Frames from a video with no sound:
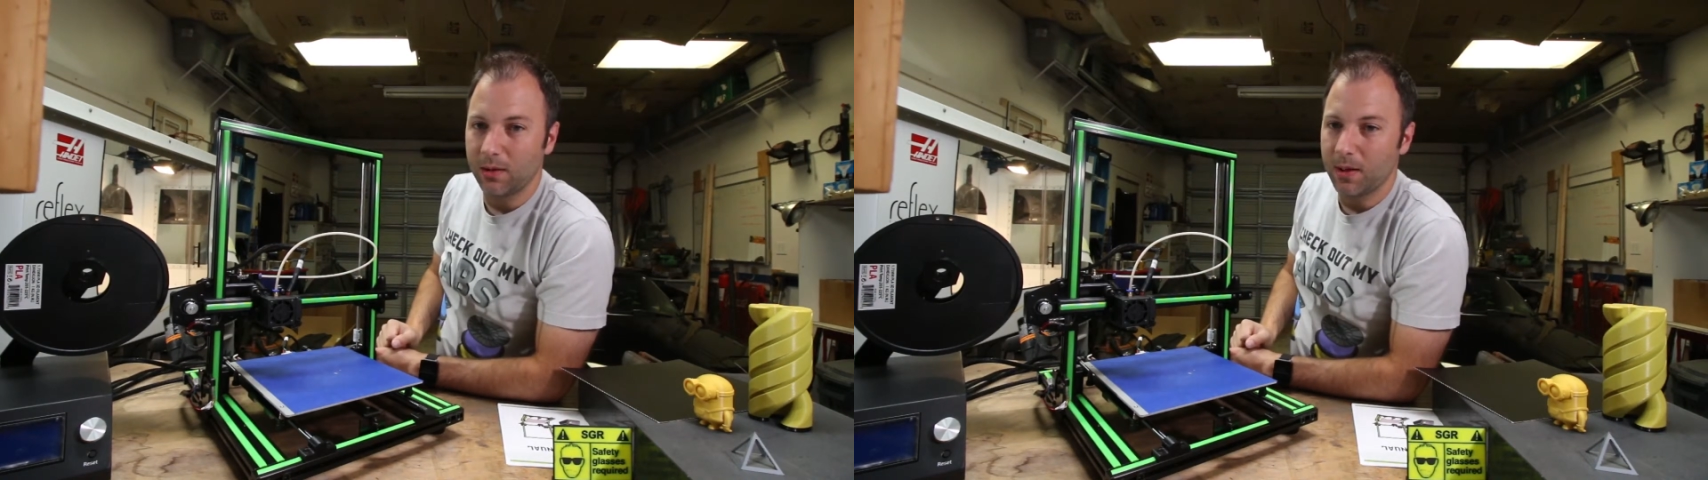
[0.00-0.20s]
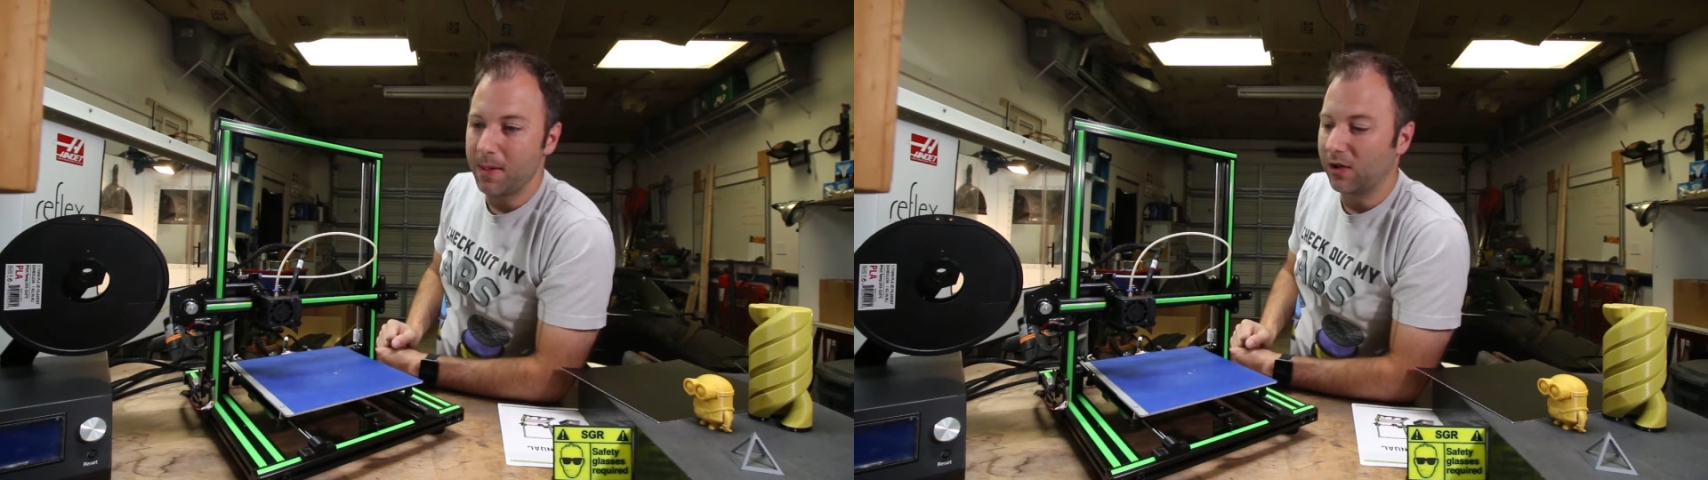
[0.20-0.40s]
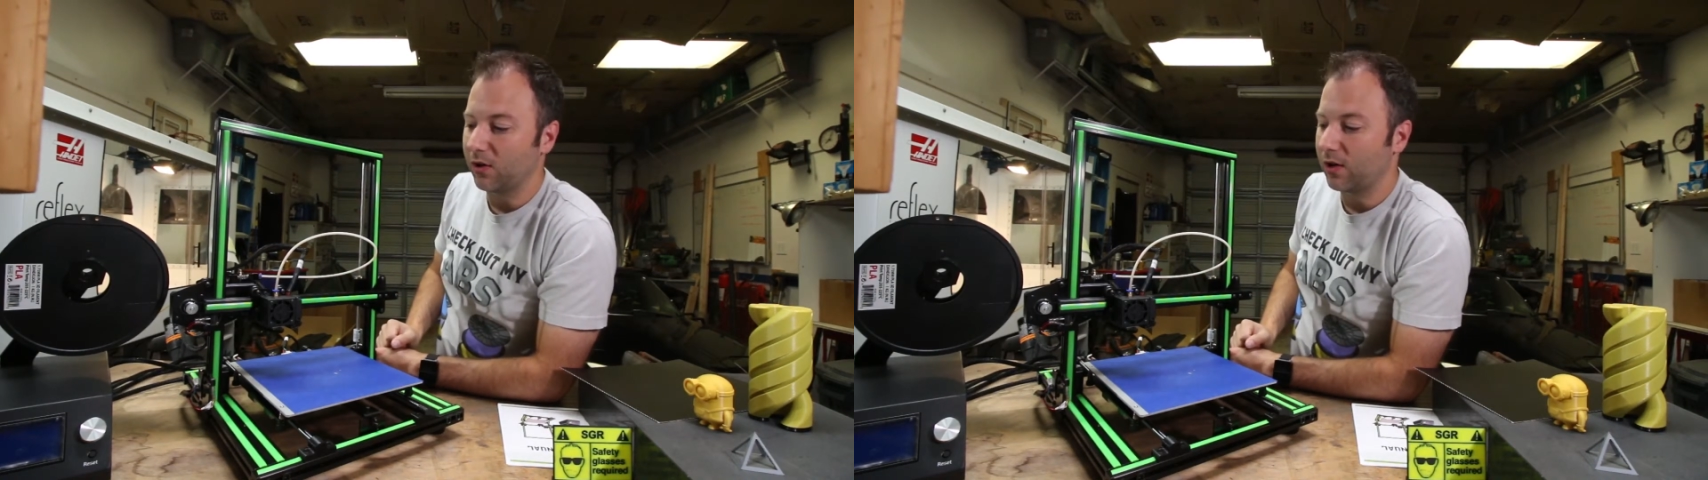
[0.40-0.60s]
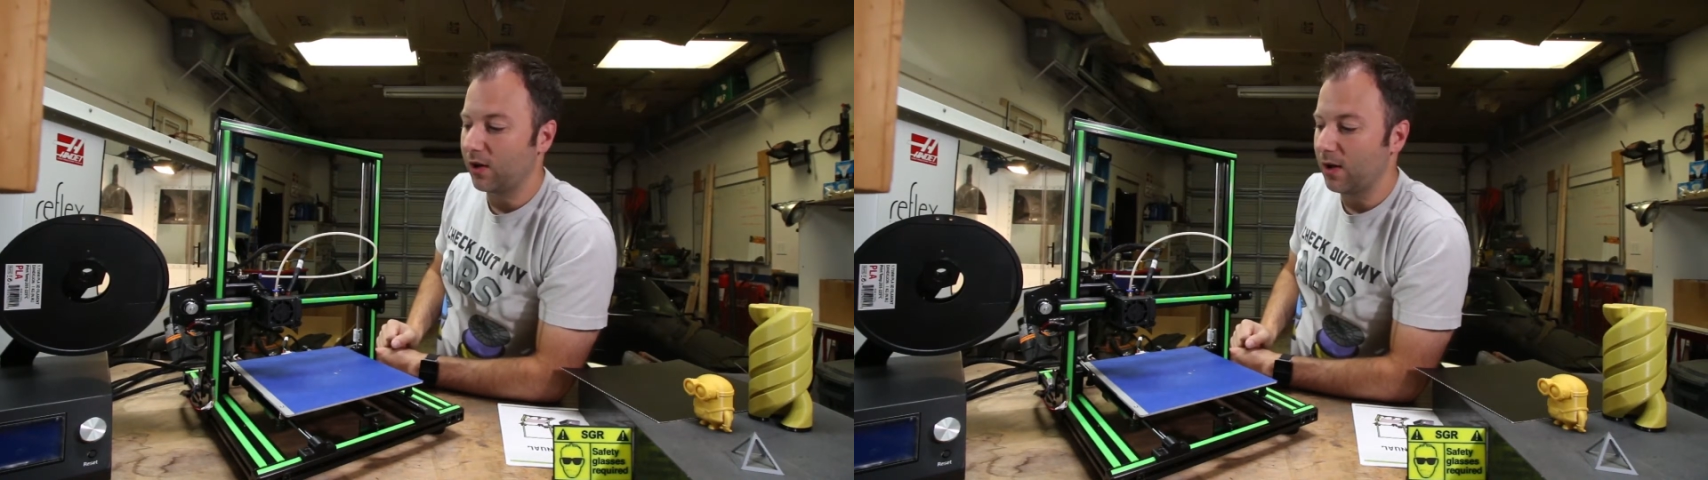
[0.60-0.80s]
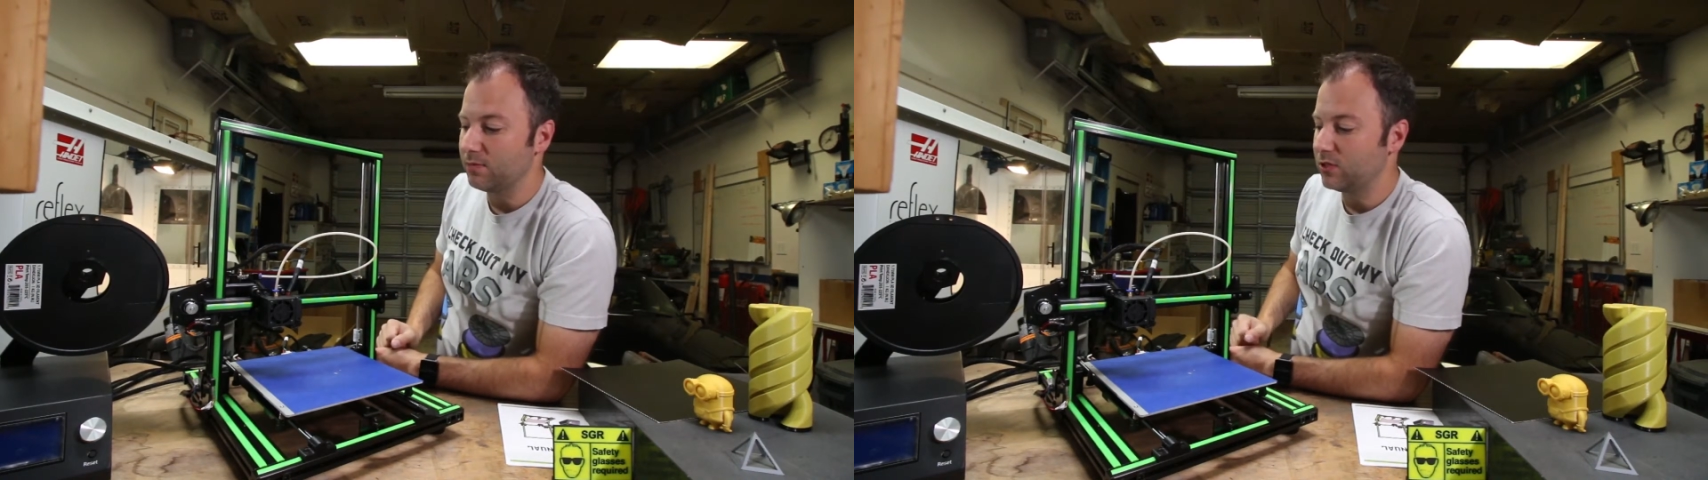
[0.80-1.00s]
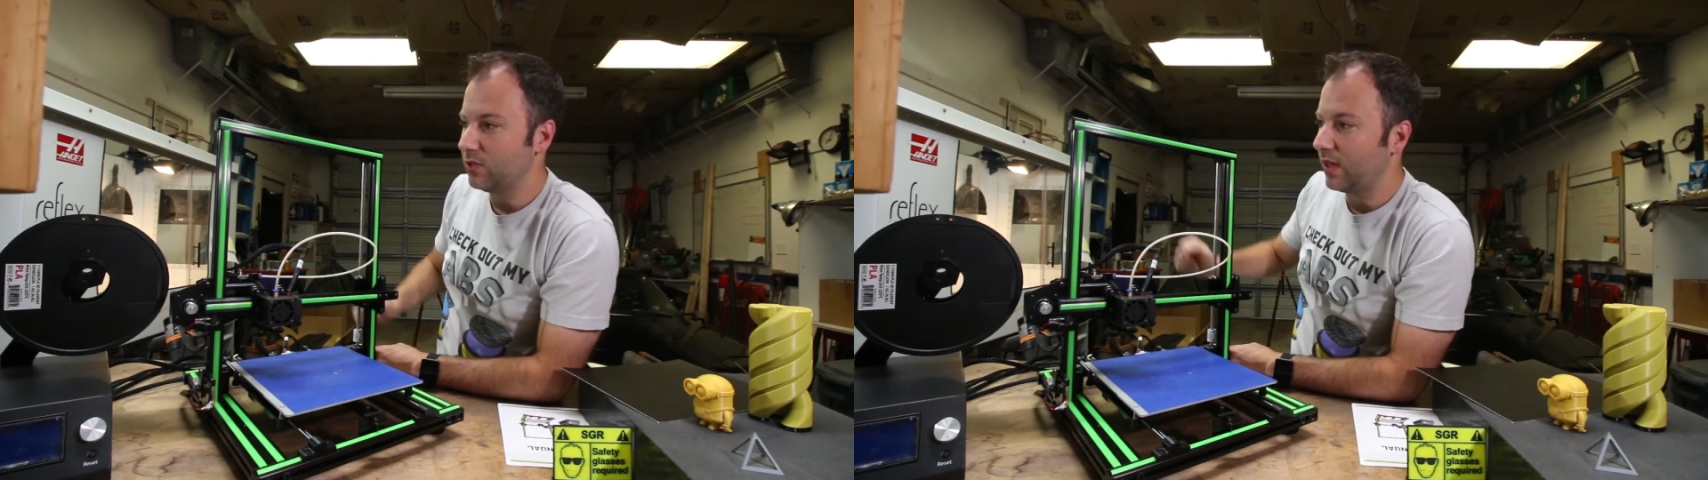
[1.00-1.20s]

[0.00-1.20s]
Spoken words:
On my MakerGear M2,